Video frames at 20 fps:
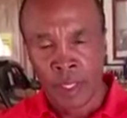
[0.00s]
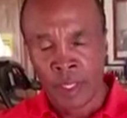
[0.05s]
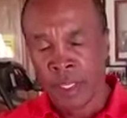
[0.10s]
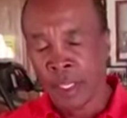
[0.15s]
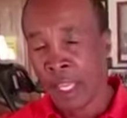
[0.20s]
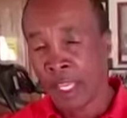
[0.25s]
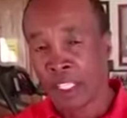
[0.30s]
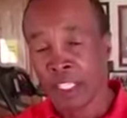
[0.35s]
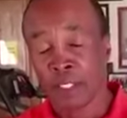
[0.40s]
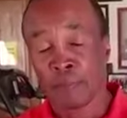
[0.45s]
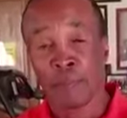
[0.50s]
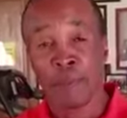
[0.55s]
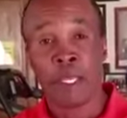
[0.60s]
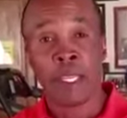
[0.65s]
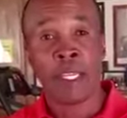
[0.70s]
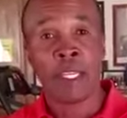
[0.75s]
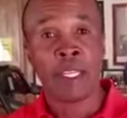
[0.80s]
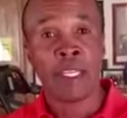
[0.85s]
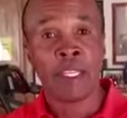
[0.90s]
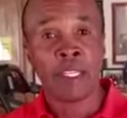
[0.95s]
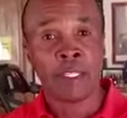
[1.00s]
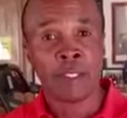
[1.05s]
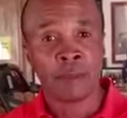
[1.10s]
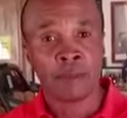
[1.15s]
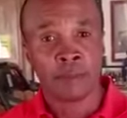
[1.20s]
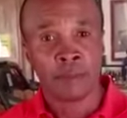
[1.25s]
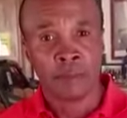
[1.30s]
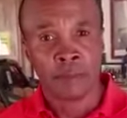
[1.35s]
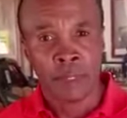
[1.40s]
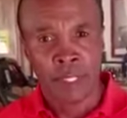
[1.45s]
He has speed
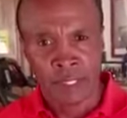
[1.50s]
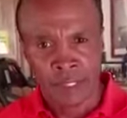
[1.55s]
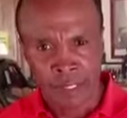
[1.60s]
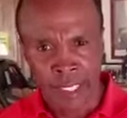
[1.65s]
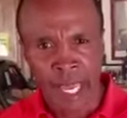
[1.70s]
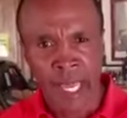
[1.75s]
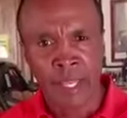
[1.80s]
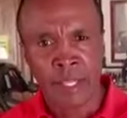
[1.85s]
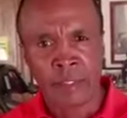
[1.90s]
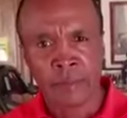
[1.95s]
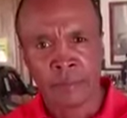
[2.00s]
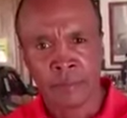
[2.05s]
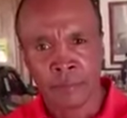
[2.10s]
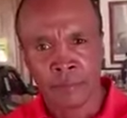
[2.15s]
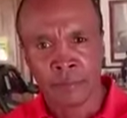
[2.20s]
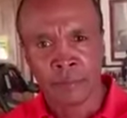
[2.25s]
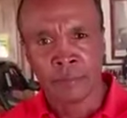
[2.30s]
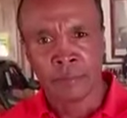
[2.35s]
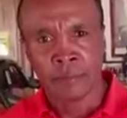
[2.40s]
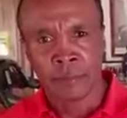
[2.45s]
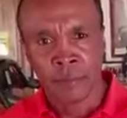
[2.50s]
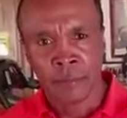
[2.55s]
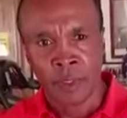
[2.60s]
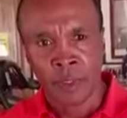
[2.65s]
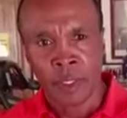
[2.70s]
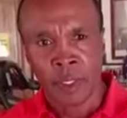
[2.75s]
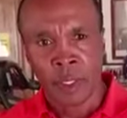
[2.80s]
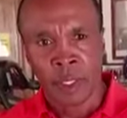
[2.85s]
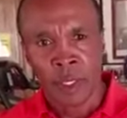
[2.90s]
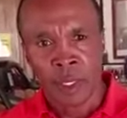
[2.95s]
and talent,
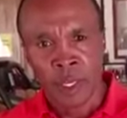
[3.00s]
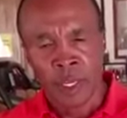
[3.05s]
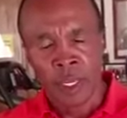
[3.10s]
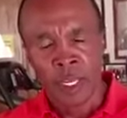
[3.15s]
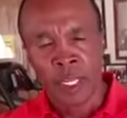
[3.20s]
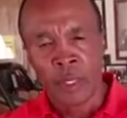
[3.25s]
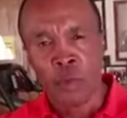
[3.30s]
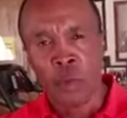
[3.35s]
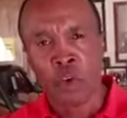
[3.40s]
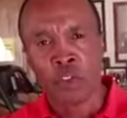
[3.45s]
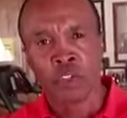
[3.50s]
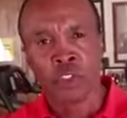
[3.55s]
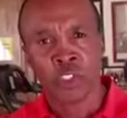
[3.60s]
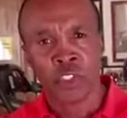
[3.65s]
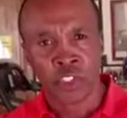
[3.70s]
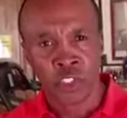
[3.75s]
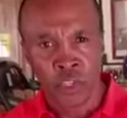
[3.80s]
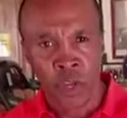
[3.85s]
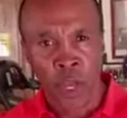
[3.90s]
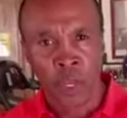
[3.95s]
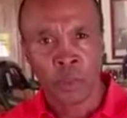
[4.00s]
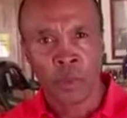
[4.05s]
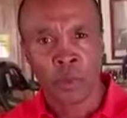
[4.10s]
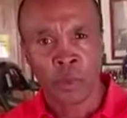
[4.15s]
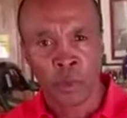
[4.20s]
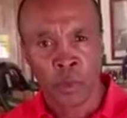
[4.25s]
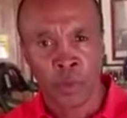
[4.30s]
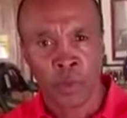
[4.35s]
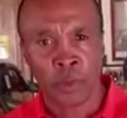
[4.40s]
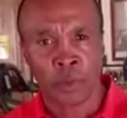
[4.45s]
and he wants to shock the
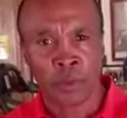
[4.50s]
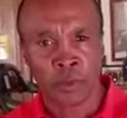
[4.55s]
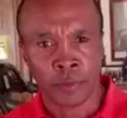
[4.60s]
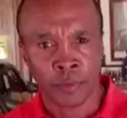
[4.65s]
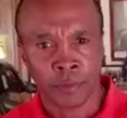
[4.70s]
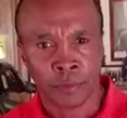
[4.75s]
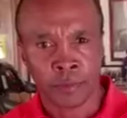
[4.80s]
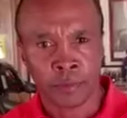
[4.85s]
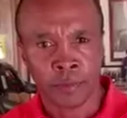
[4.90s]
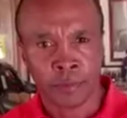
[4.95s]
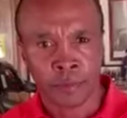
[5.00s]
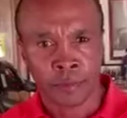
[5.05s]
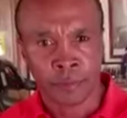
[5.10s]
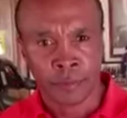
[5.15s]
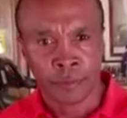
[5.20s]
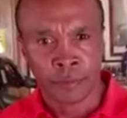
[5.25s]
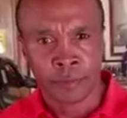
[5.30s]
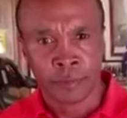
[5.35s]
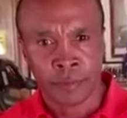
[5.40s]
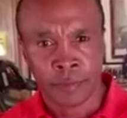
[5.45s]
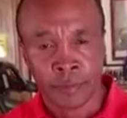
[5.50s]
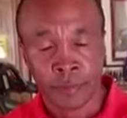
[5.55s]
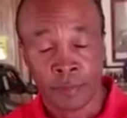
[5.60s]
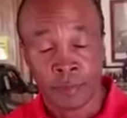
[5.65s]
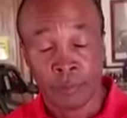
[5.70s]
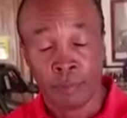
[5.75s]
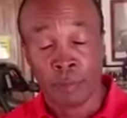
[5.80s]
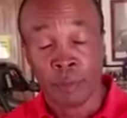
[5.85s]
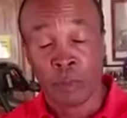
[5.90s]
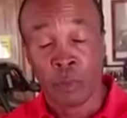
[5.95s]
world.
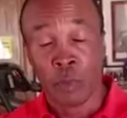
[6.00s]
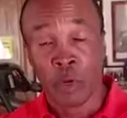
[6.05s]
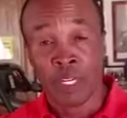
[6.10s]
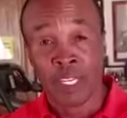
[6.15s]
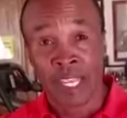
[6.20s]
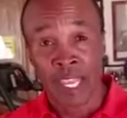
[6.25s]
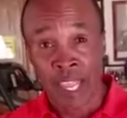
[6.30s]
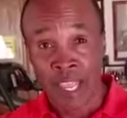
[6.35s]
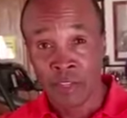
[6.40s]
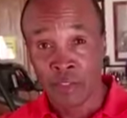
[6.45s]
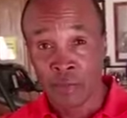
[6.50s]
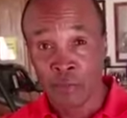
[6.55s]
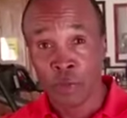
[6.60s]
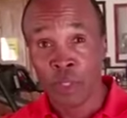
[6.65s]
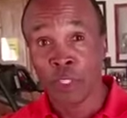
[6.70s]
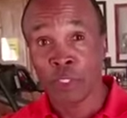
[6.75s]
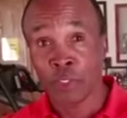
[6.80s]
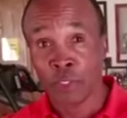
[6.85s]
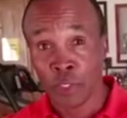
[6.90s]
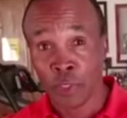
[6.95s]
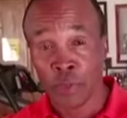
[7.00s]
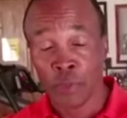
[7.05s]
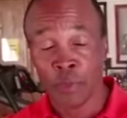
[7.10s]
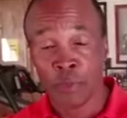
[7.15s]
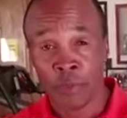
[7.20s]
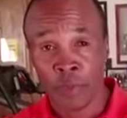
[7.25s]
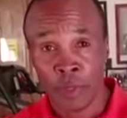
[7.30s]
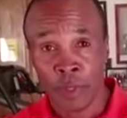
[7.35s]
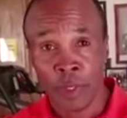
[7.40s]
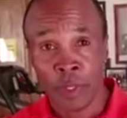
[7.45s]
But what he has to really do
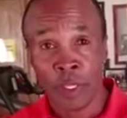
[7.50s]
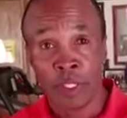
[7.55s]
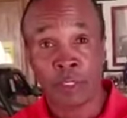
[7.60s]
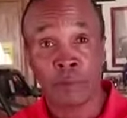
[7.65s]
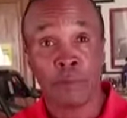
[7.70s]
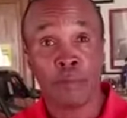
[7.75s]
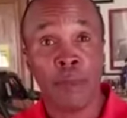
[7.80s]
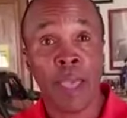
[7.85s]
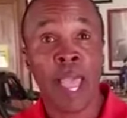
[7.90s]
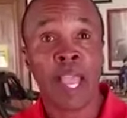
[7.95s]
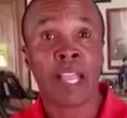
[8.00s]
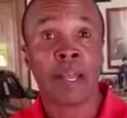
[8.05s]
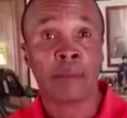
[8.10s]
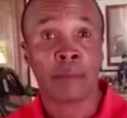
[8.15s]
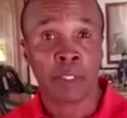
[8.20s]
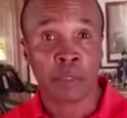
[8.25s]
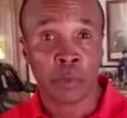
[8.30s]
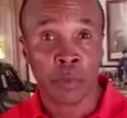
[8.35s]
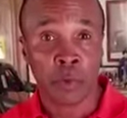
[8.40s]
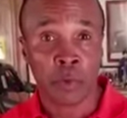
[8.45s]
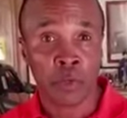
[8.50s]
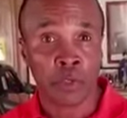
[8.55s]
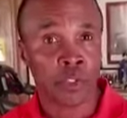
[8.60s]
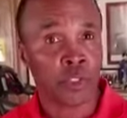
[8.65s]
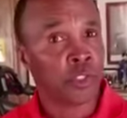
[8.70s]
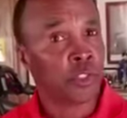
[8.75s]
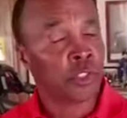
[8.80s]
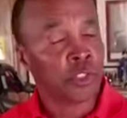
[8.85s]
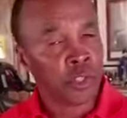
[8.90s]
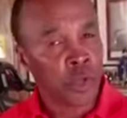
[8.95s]
is back up his words.
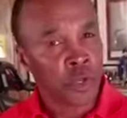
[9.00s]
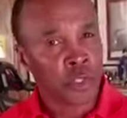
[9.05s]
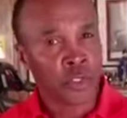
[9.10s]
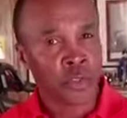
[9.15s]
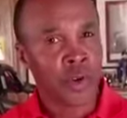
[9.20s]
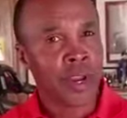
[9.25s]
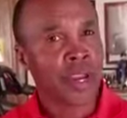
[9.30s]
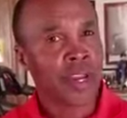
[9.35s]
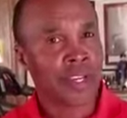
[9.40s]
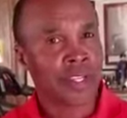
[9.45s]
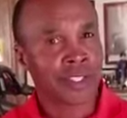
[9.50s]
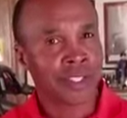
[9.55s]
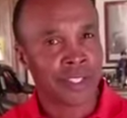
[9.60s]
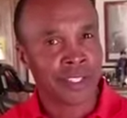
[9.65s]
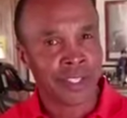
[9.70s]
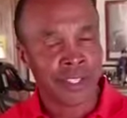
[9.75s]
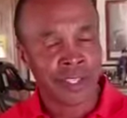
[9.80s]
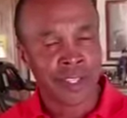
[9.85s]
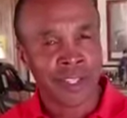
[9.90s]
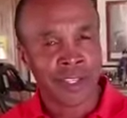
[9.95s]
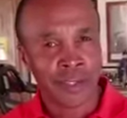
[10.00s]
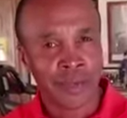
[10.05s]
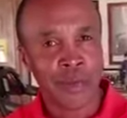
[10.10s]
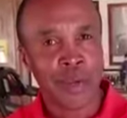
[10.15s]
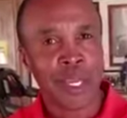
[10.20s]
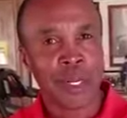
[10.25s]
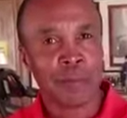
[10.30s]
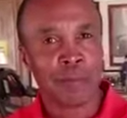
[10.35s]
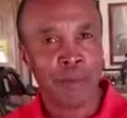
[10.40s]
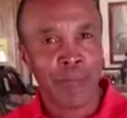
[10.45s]
You know, you talk trash, but
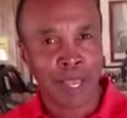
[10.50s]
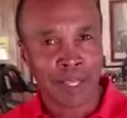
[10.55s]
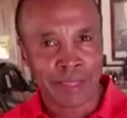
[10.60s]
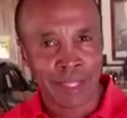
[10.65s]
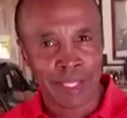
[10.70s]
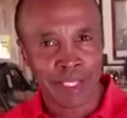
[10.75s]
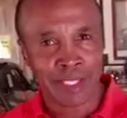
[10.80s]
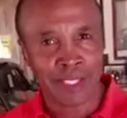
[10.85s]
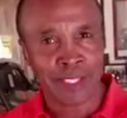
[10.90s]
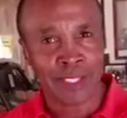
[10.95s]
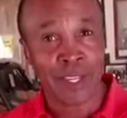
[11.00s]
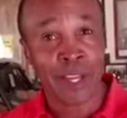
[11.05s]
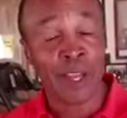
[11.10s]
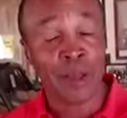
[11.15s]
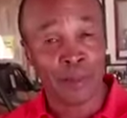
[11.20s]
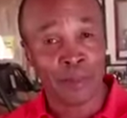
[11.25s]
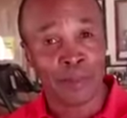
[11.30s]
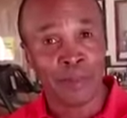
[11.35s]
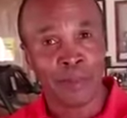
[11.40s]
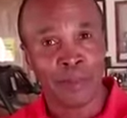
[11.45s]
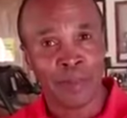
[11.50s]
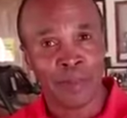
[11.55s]
you gotta back that shit up.